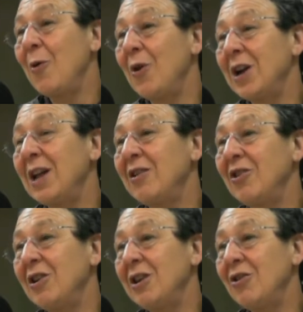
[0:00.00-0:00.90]
one
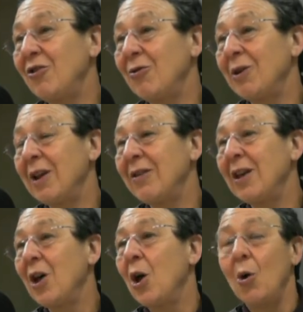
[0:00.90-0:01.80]
idea leads to
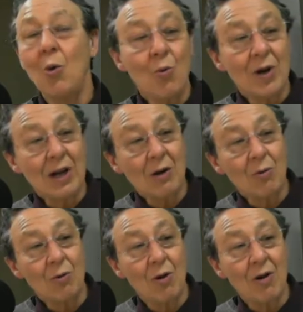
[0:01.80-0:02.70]
another, or what I
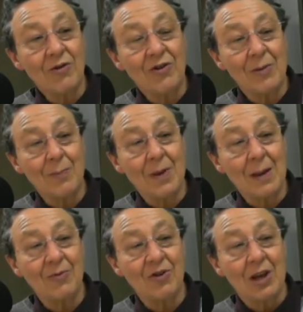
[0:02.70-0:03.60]
call concept
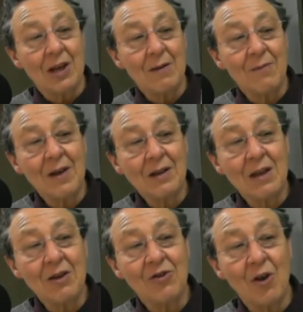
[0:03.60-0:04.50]
maps. In fact,
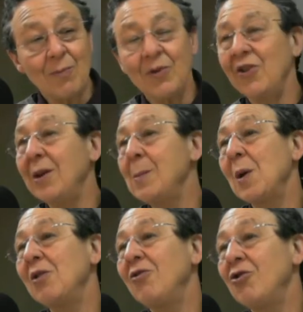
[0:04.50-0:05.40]
the examples I'm
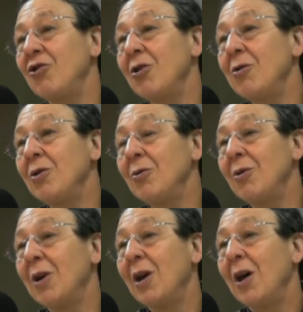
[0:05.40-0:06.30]
going to show
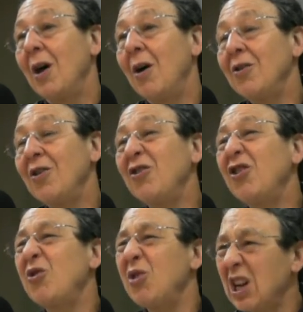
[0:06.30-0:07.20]
you are not
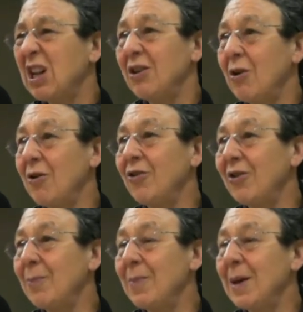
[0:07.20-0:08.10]
strictly
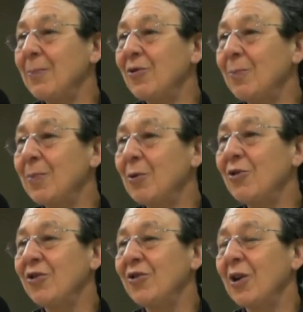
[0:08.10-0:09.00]
concept maps,
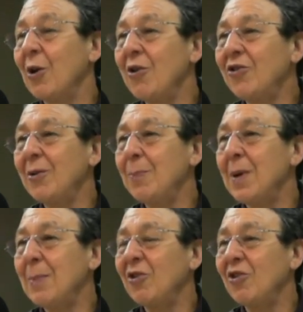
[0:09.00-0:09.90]
because concept
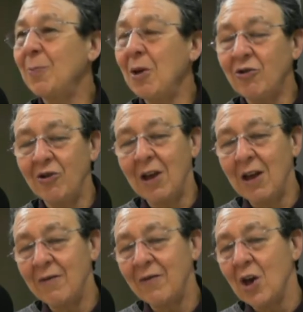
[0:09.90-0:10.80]
maps are supposed to
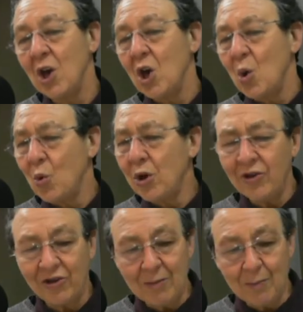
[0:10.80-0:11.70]
have
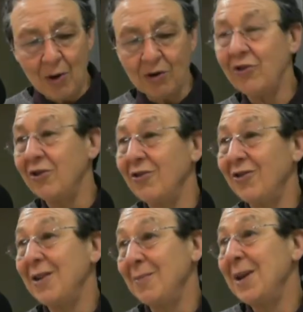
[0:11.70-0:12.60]
words in
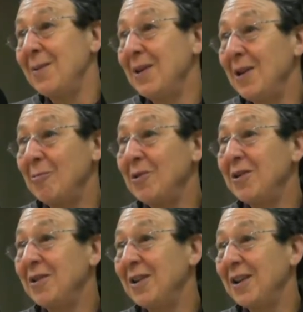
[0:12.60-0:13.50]
boxes, and maybe I
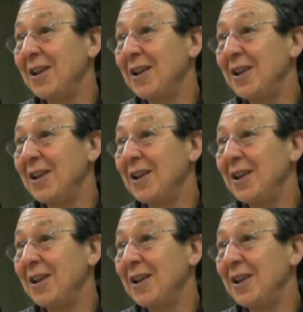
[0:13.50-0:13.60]
will,